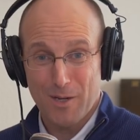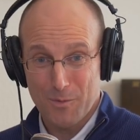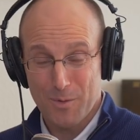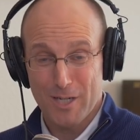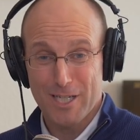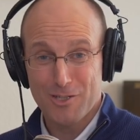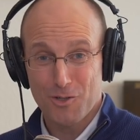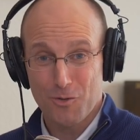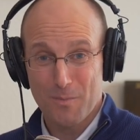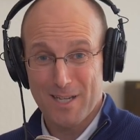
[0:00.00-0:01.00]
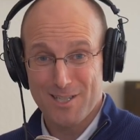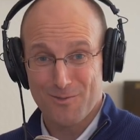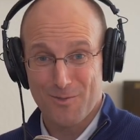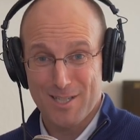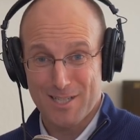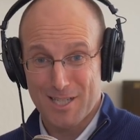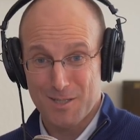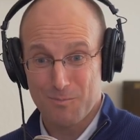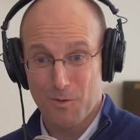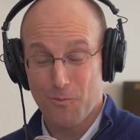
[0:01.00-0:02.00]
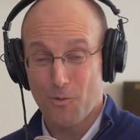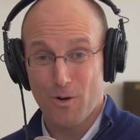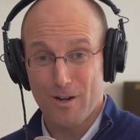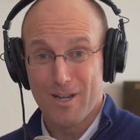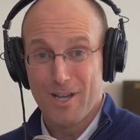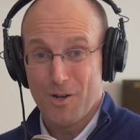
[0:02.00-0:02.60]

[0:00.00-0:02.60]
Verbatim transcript: when we were internal medicine residents, before